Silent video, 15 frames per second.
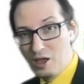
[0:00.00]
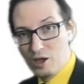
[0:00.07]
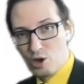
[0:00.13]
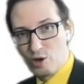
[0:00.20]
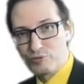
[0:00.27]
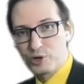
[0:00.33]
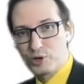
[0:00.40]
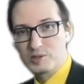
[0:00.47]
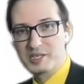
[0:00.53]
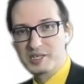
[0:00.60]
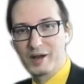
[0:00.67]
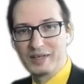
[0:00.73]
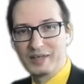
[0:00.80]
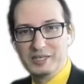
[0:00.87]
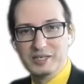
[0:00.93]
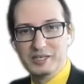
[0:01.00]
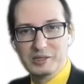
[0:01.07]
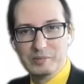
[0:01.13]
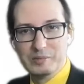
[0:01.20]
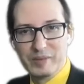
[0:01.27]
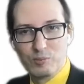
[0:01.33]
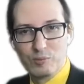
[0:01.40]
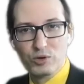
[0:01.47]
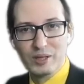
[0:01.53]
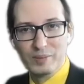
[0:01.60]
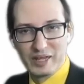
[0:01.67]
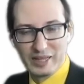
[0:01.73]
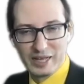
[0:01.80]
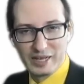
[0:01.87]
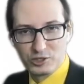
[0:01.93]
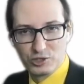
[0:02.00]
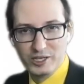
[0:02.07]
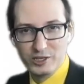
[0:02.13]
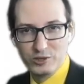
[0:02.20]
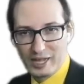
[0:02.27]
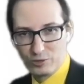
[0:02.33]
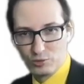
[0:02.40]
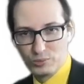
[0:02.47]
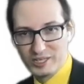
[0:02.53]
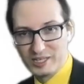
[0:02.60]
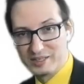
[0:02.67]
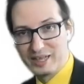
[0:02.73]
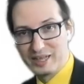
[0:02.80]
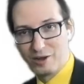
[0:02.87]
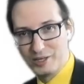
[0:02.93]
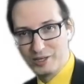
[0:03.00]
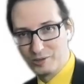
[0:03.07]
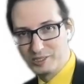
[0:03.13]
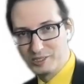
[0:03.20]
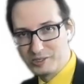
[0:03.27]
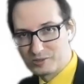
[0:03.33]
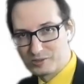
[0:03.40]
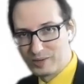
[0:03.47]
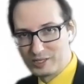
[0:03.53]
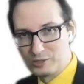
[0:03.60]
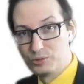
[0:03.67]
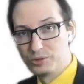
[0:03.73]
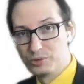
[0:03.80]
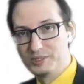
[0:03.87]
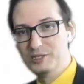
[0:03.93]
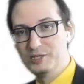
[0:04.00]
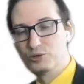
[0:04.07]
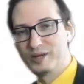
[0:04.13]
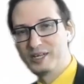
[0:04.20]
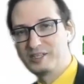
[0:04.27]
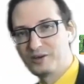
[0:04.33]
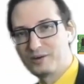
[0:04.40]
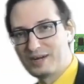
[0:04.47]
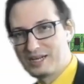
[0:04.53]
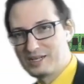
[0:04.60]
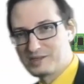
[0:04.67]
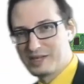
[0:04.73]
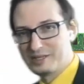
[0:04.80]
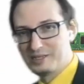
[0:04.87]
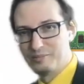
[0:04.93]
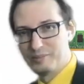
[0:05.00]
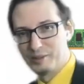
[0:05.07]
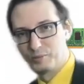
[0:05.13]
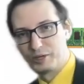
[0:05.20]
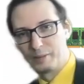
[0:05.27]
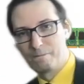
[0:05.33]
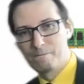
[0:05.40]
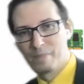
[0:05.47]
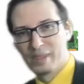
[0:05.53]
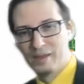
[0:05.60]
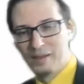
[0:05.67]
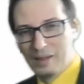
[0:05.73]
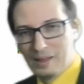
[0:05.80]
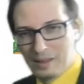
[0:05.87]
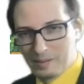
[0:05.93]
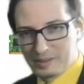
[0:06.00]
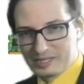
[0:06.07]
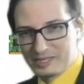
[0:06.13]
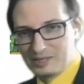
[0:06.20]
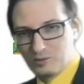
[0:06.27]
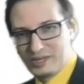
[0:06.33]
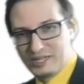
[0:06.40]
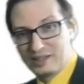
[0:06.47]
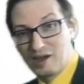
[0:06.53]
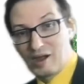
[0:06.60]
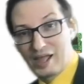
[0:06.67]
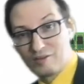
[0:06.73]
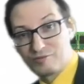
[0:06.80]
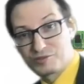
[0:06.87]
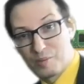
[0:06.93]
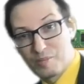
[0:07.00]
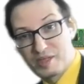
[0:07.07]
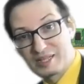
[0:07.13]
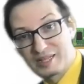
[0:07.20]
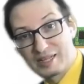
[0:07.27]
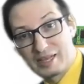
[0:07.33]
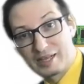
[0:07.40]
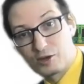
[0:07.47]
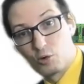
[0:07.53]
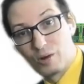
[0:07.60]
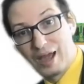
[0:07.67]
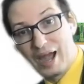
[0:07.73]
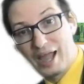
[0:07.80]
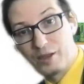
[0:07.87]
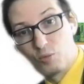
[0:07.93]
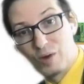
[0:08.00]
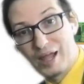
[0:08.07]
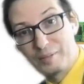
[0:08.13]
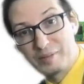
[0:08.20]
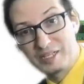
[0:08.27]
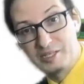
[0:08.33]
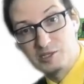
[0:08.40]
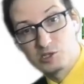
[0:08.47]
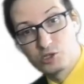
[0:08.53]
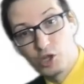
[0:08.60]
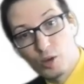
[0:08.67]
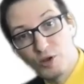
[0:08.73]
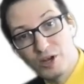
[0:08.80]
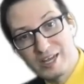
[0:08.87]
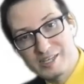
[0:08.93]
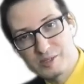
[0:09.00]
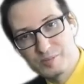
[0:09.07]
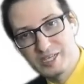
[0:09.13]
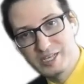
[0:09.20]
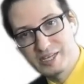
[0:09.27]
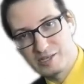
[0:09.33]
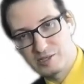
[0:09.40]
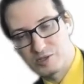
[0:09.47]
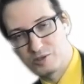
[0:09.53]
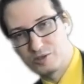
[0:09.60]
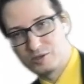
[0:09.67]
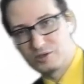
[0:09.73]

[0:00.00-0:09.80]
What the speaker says: Of course, here I did it in memory, but actually you can do it entirely on disk, right? You don't need to materialize that in memory. But anyway, now I have something that I call I1, but it's double as big as